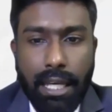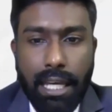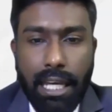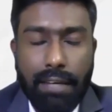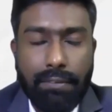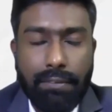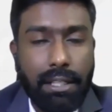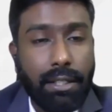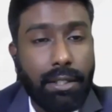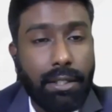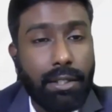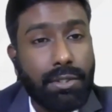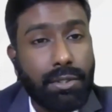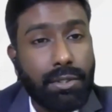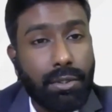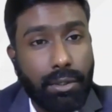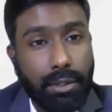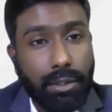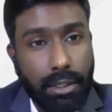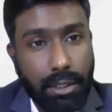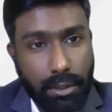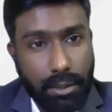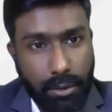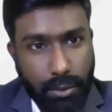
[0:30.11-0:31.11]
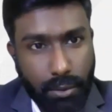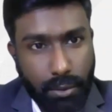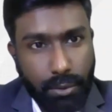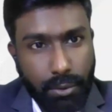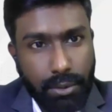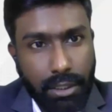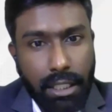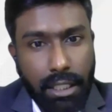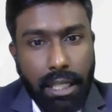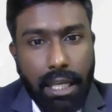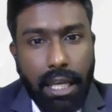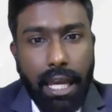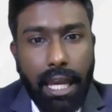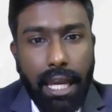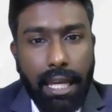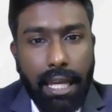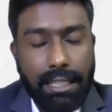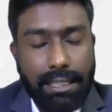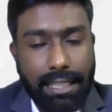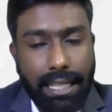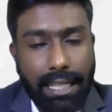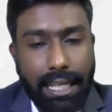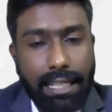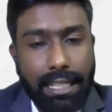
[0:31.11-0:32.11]
having disordered growth,
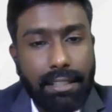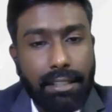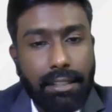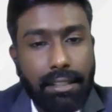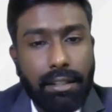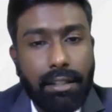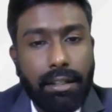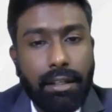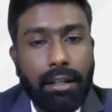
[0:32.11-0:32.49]
and that